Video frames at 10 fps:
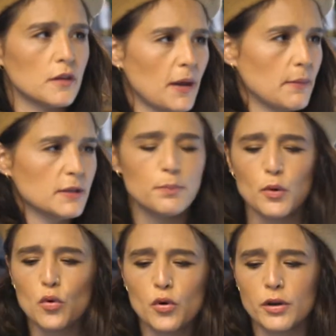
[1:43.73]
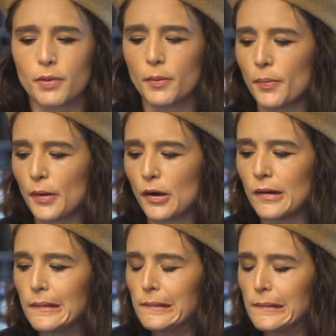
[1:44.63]
the baby's born and blah, blah, blah.
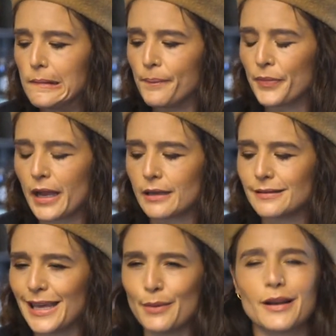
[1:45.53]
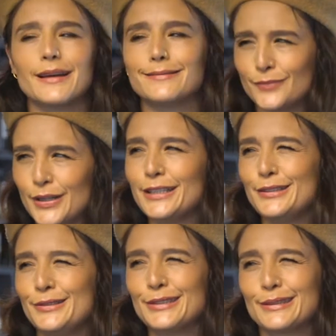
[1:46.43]
And they were like, why
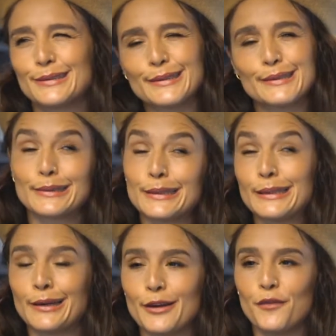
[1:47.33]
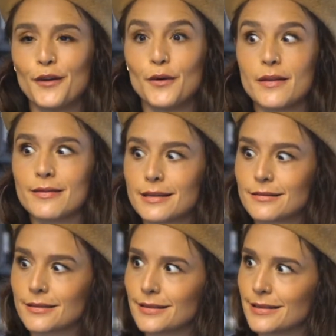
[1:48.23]
don't you just like see how you feel? And that
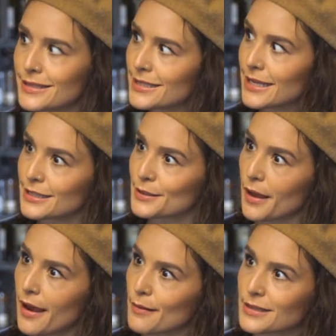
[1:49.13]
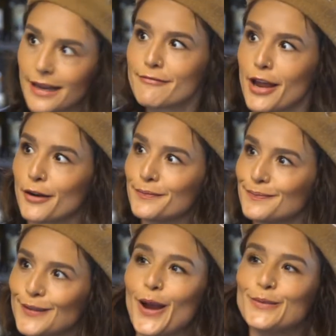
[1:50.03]
just incensed, like, I was like, no,
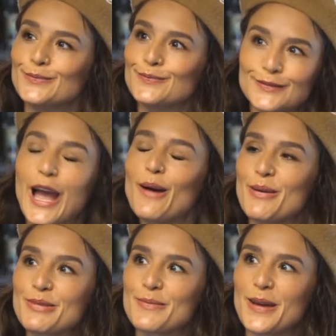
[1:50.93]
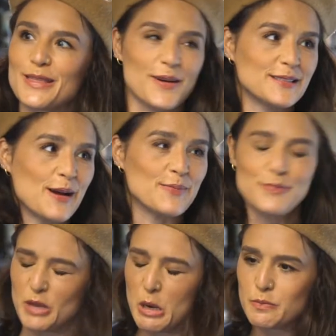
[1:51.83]
now I'm gonna make the best
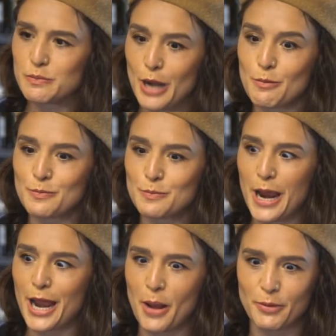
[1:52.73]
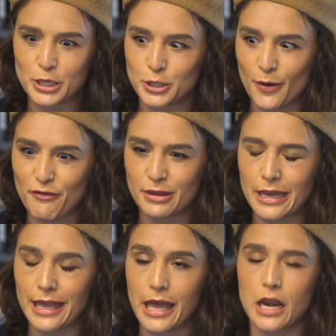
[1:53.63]
album. No, and I'm gonna do
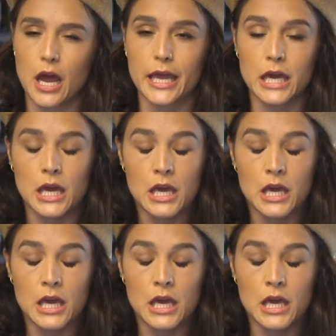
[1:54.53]
everything. And I